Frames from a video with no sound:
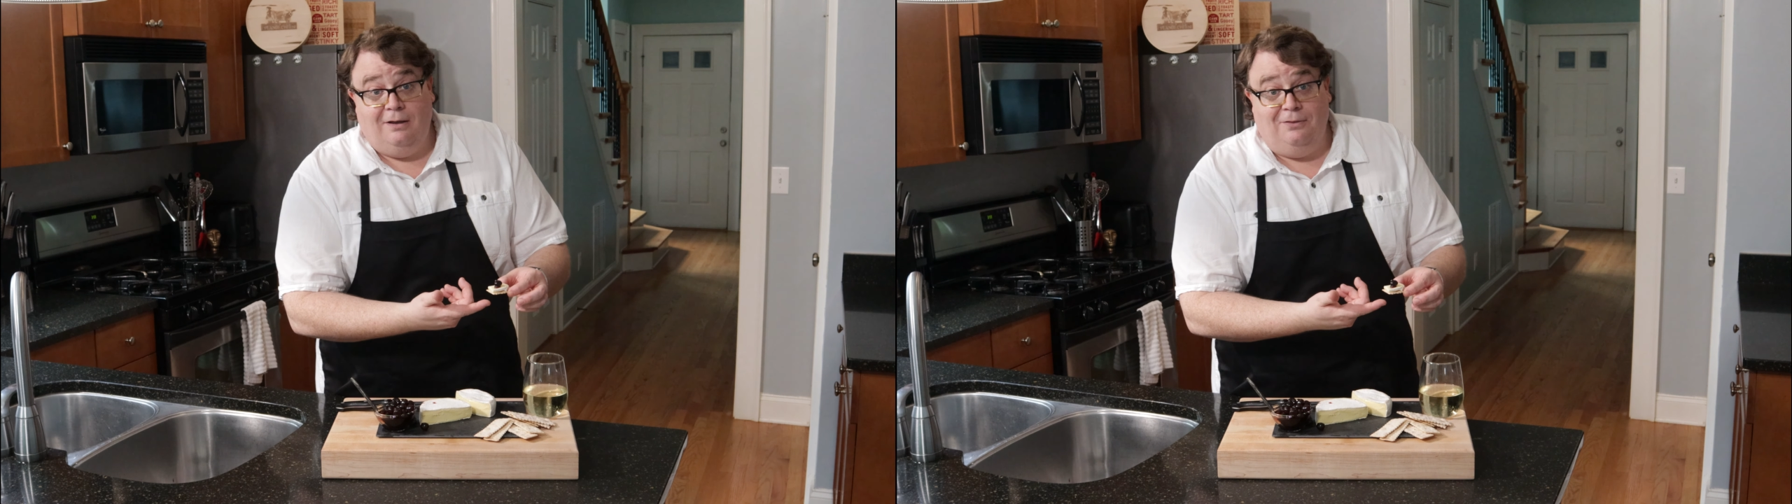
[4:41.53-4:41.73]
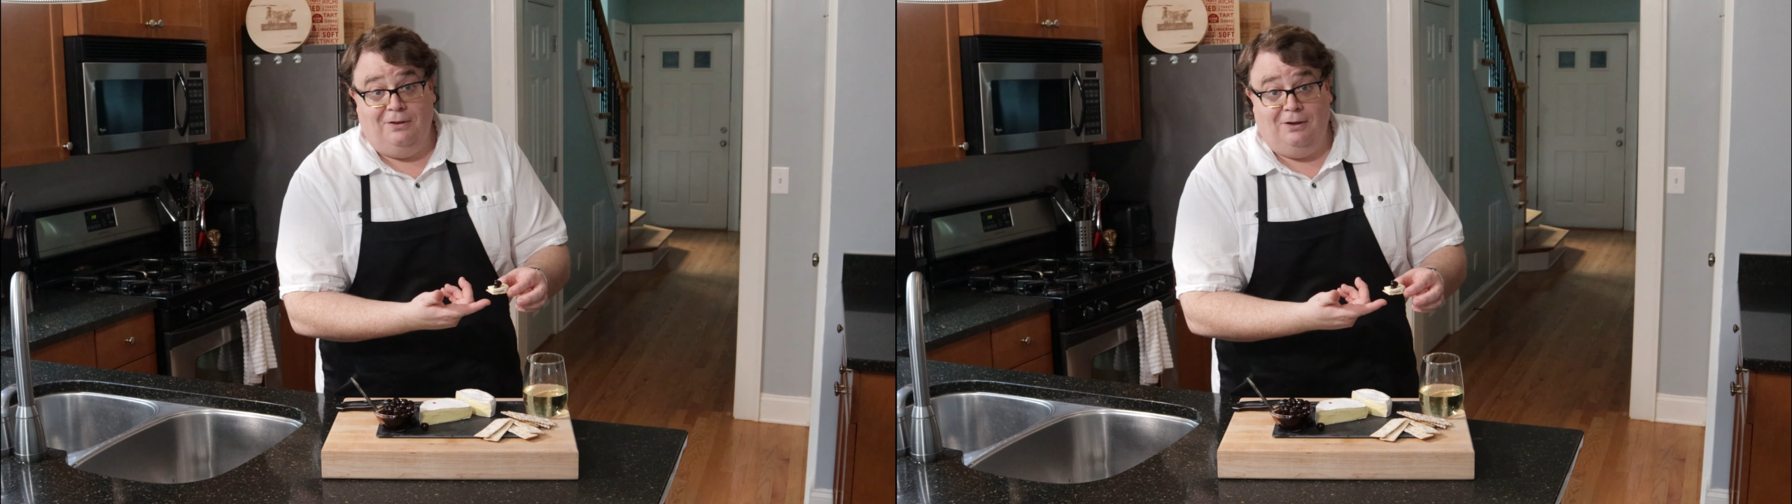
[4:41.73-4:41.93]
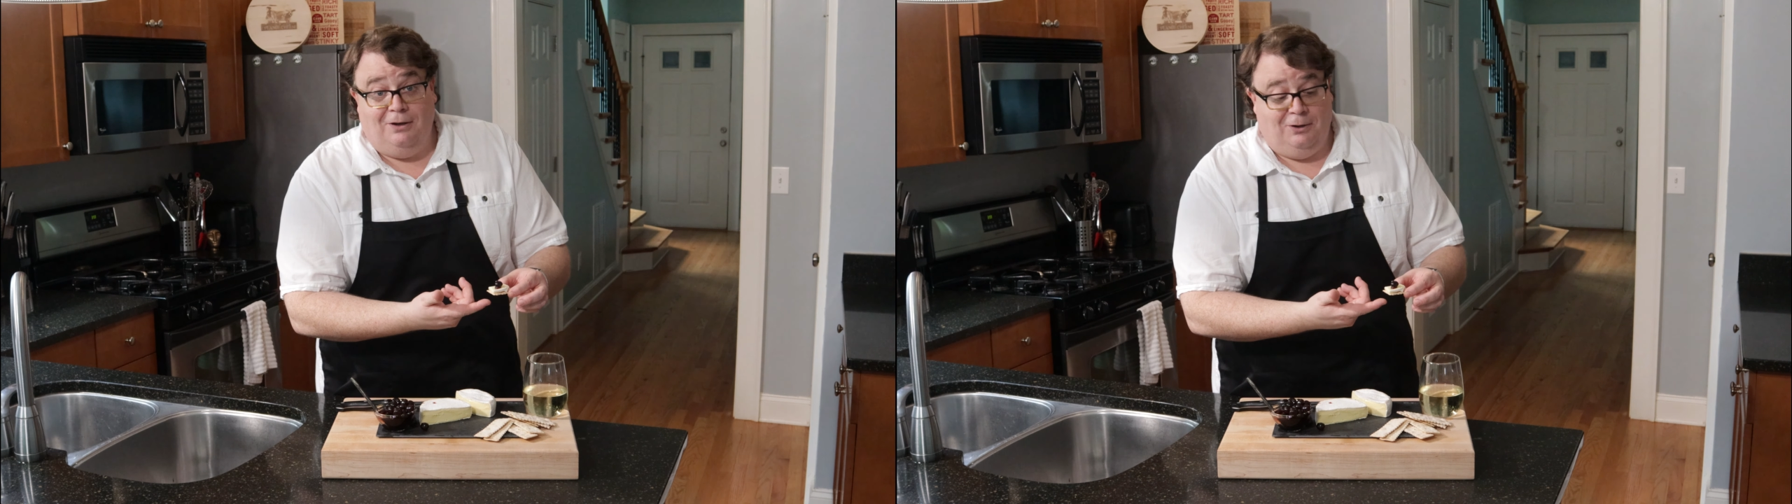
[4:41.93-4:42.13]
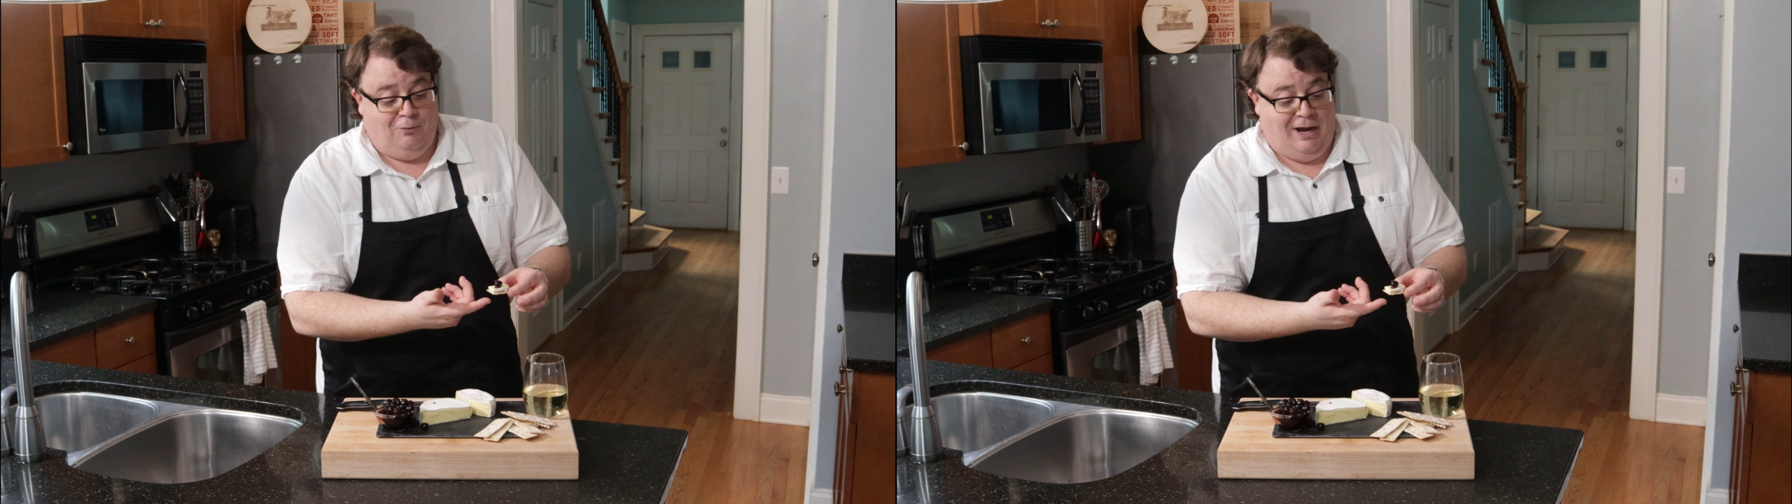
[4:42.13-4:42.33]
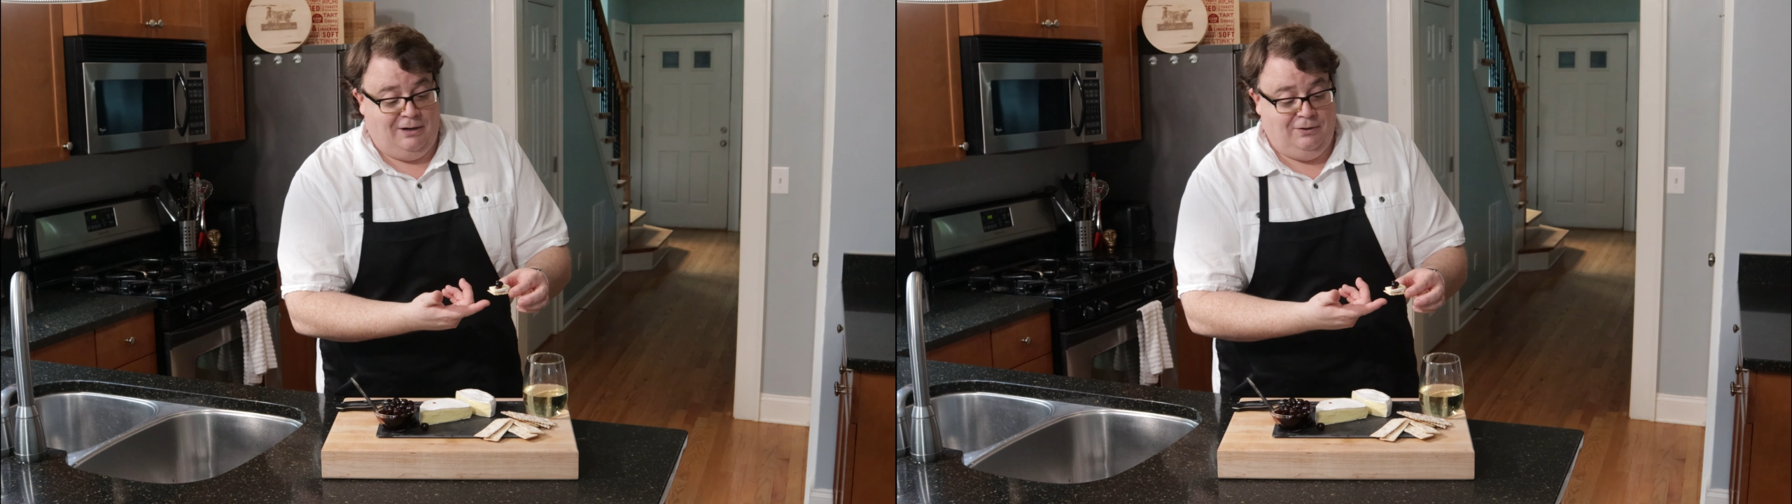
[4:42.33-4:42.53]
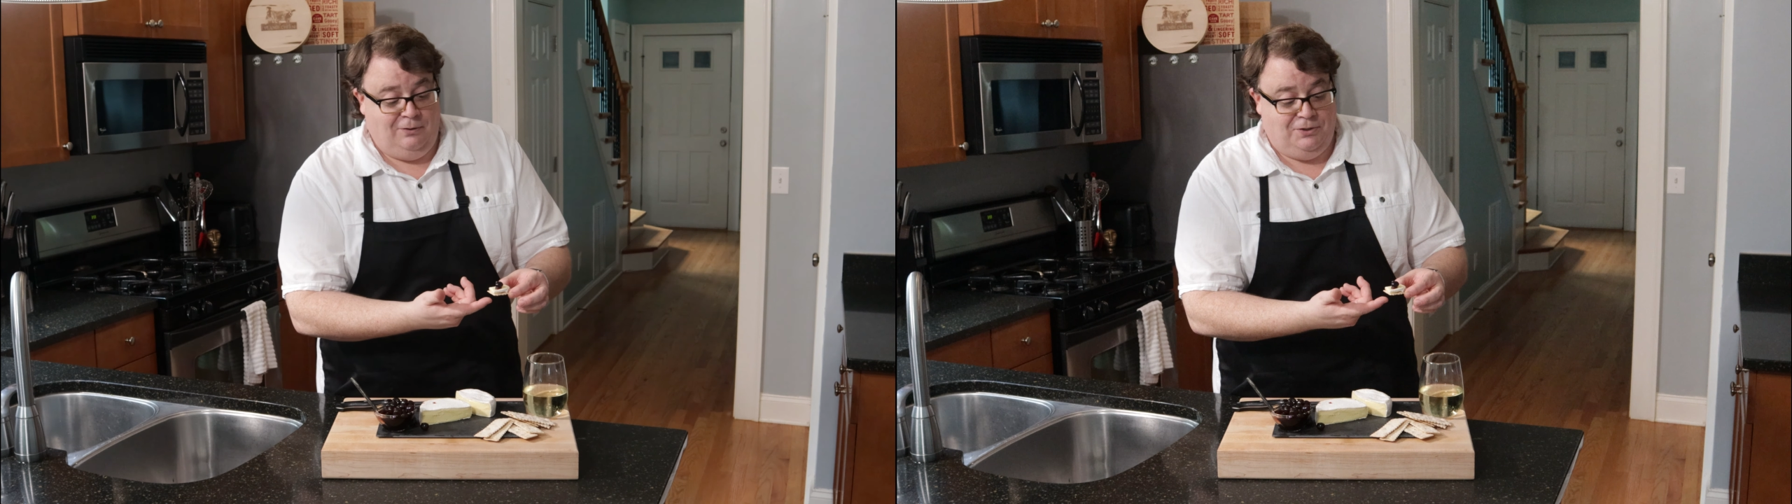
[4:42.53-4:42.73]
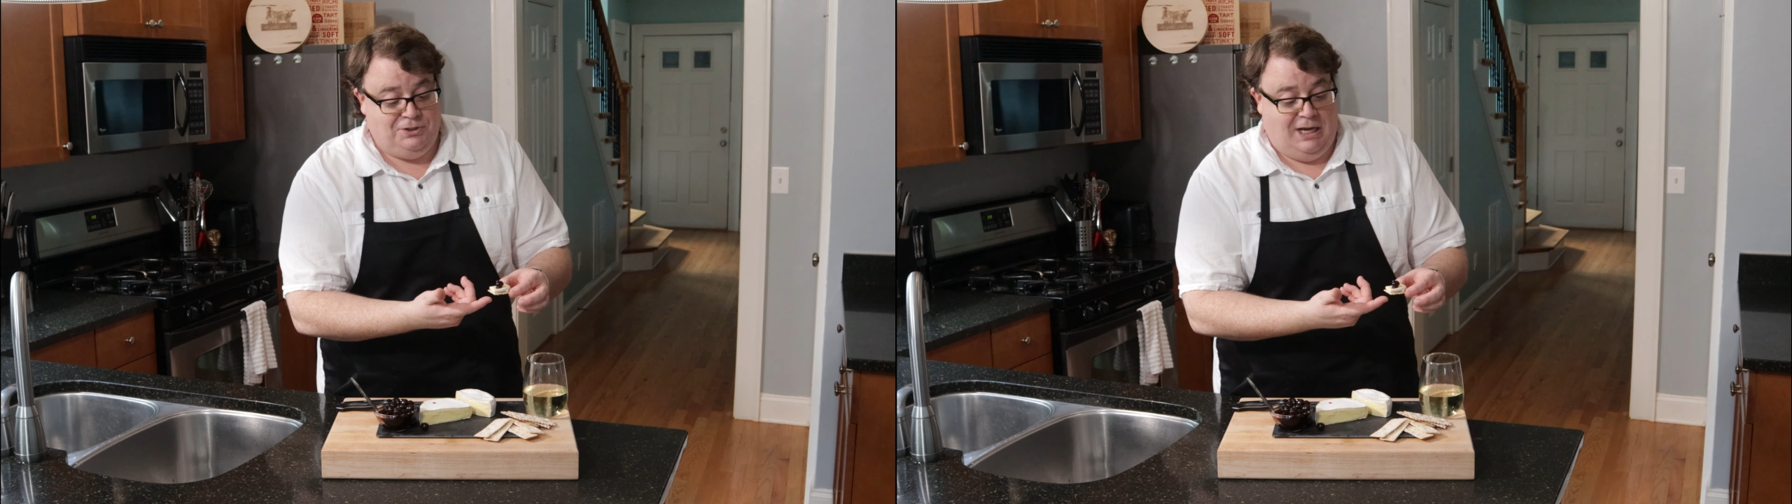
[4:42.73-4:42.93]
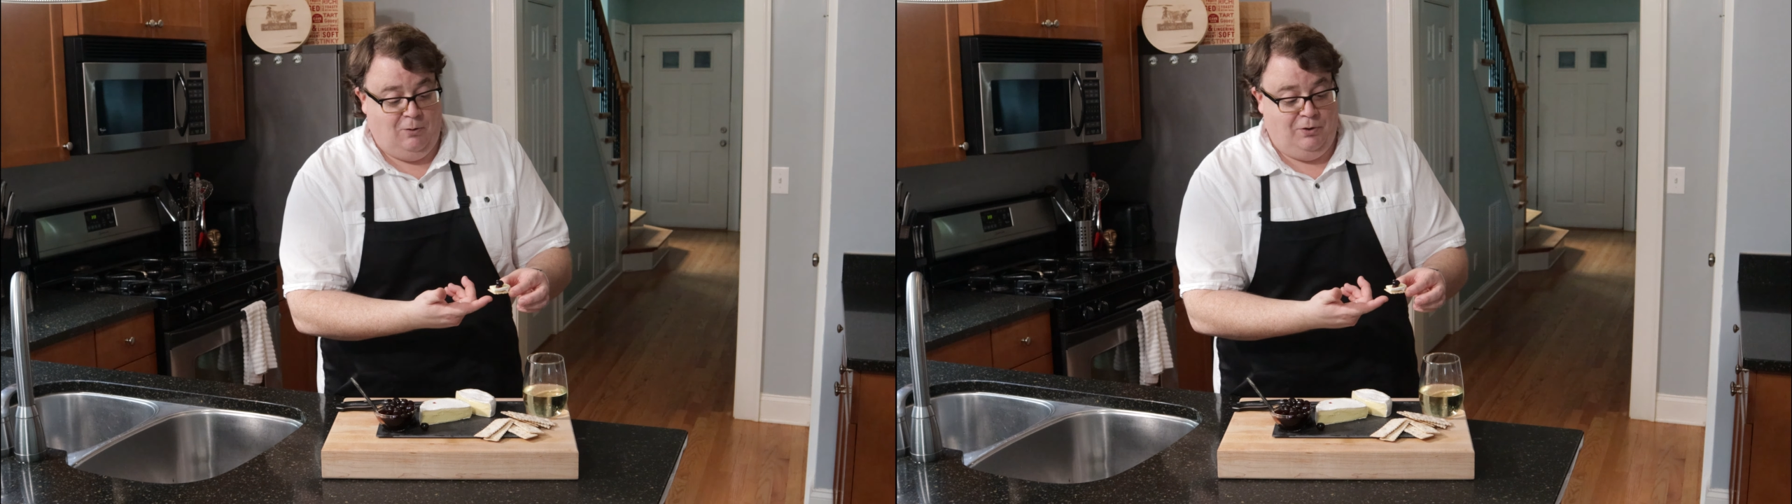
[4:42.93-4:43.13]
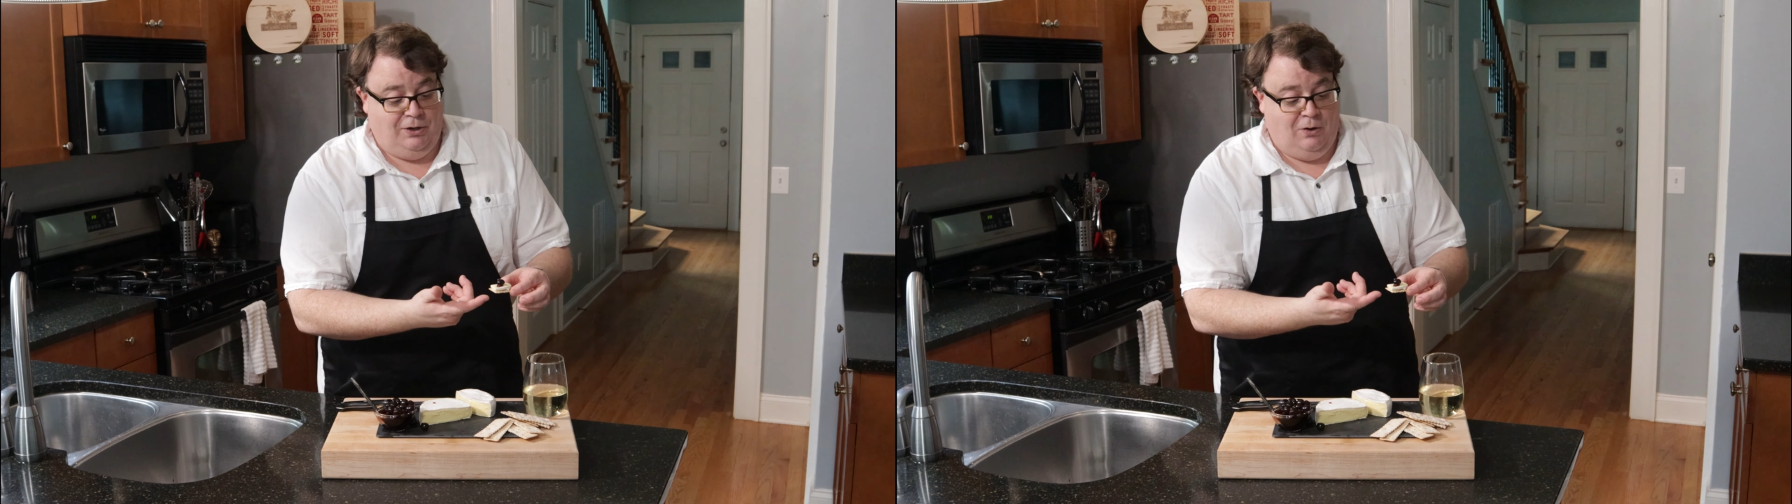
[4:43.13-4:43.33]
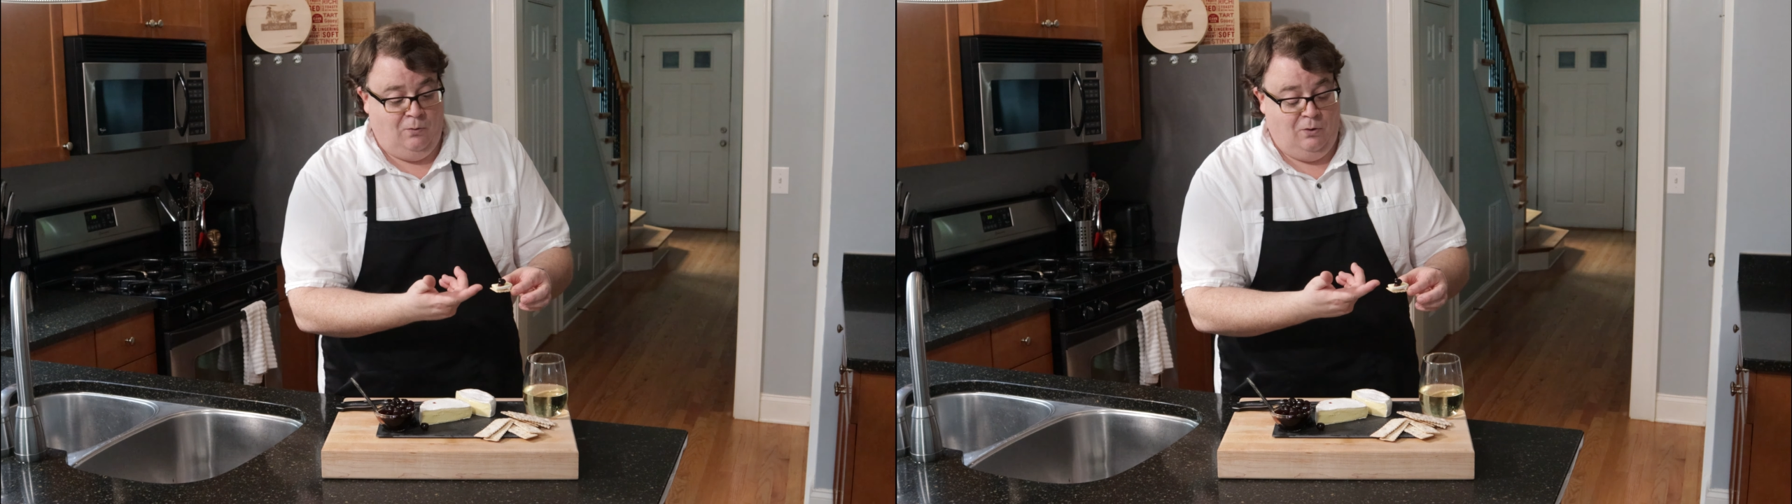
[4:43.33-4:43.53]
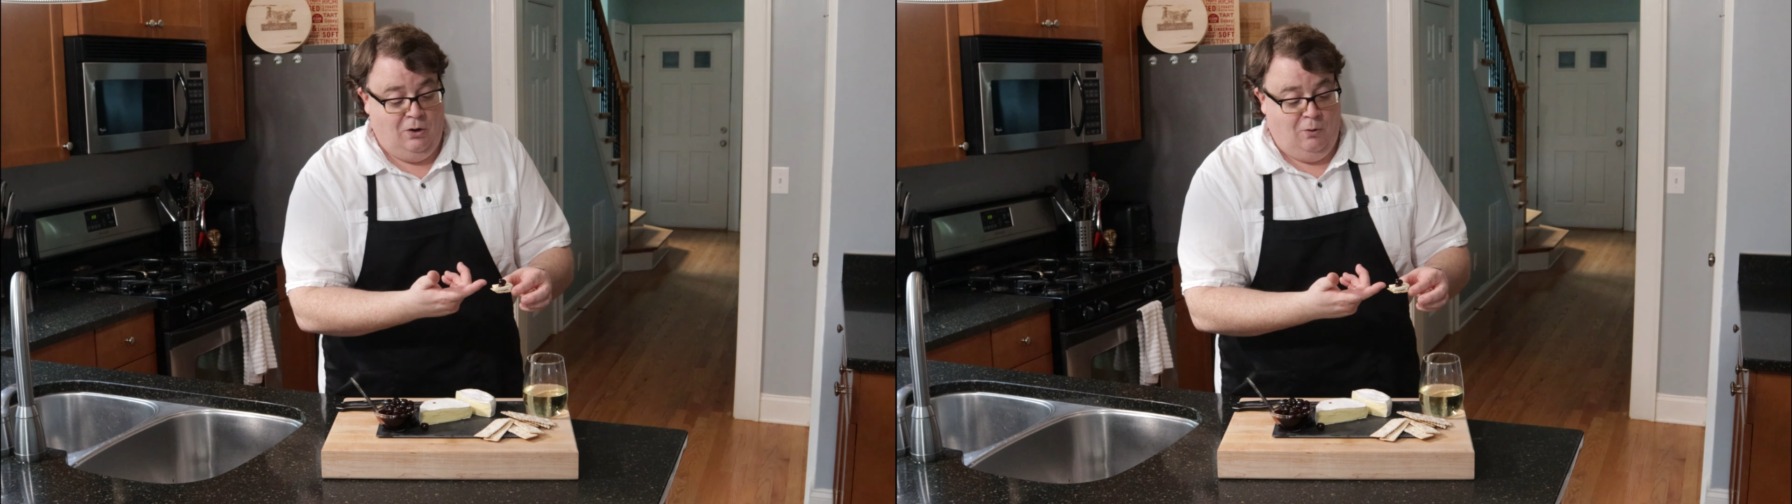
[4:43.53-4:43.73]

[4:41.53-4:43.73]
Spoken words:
the cracker, the sourdough,